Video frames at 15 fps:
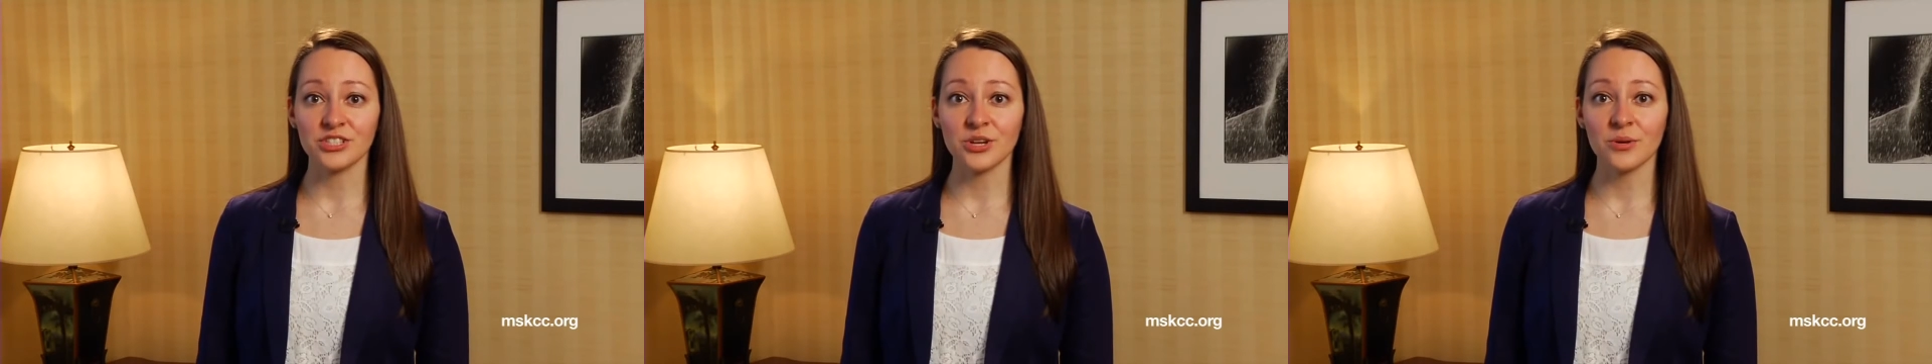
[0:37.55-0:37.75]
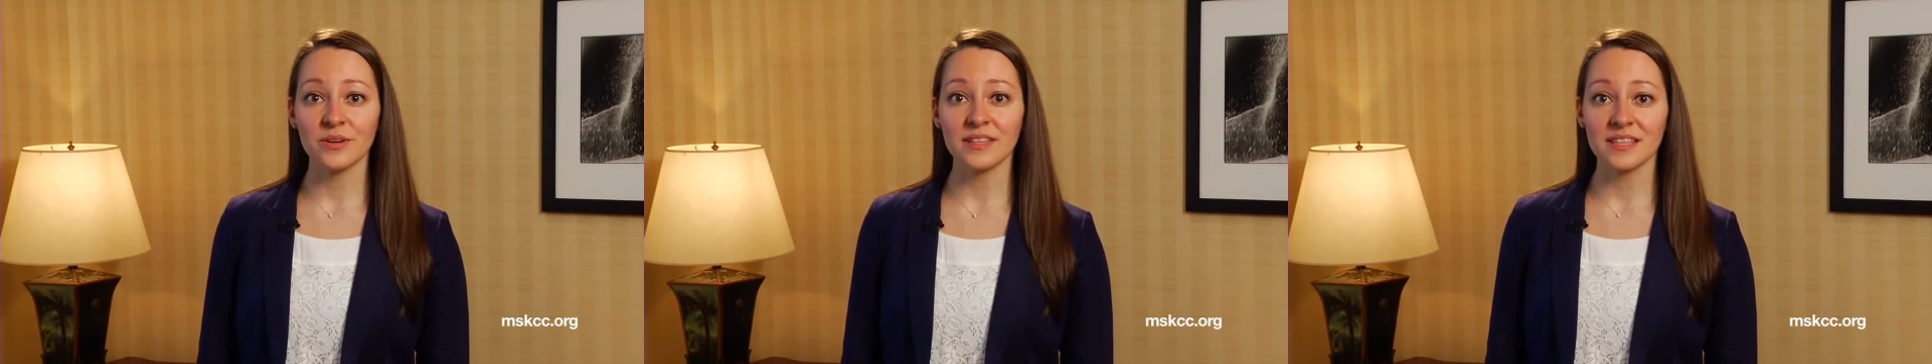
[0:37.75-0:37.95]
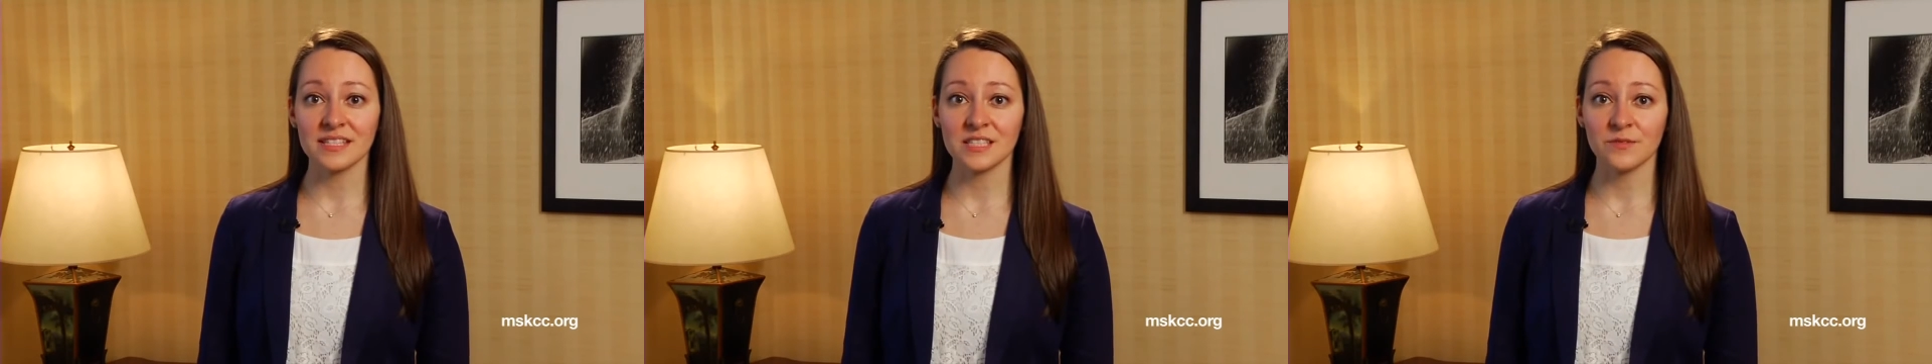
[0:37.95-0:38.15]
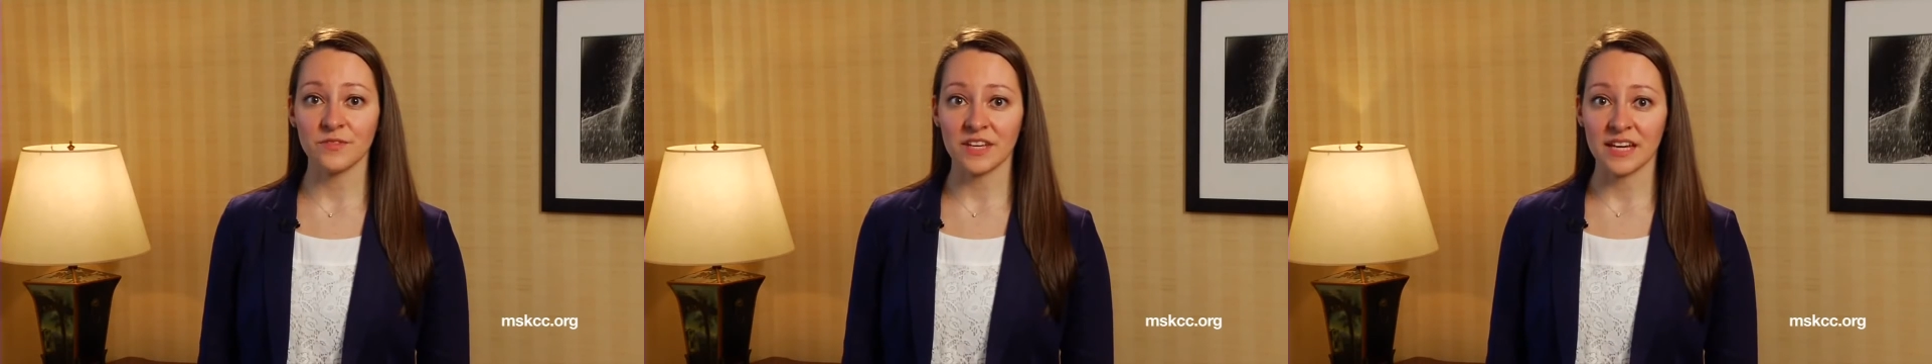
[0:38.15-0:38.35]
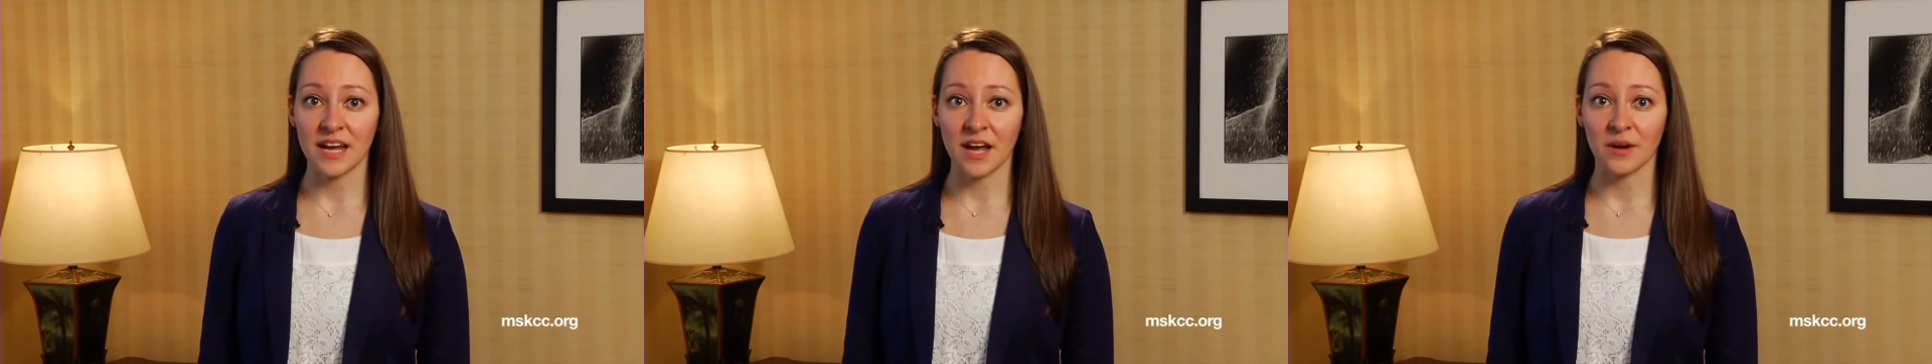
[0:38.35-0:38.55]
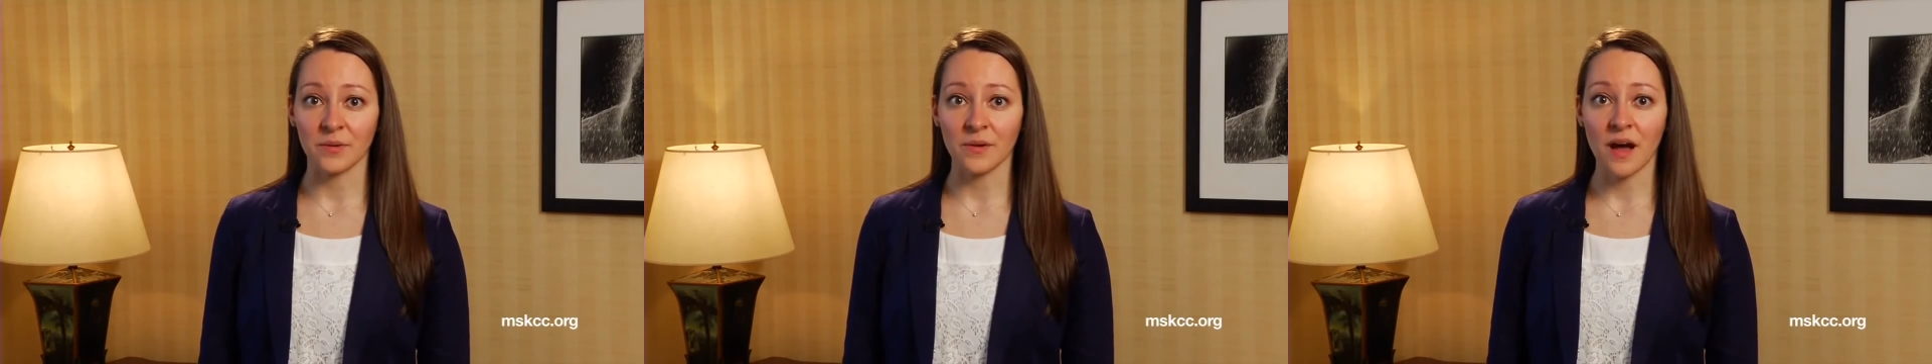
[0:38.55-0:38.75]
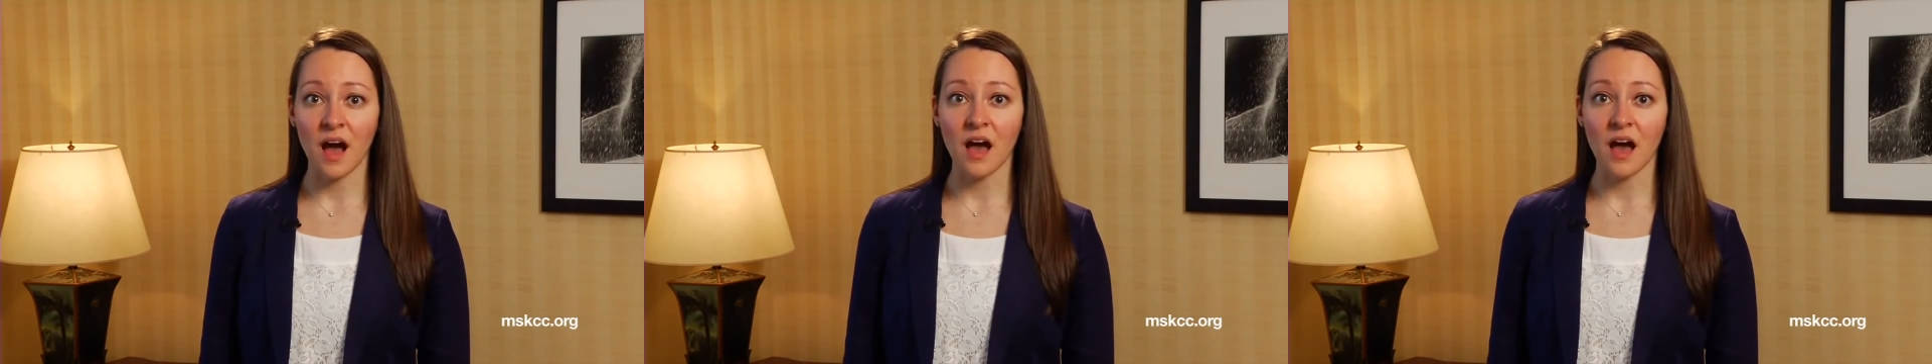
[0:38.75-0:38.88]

shown in this video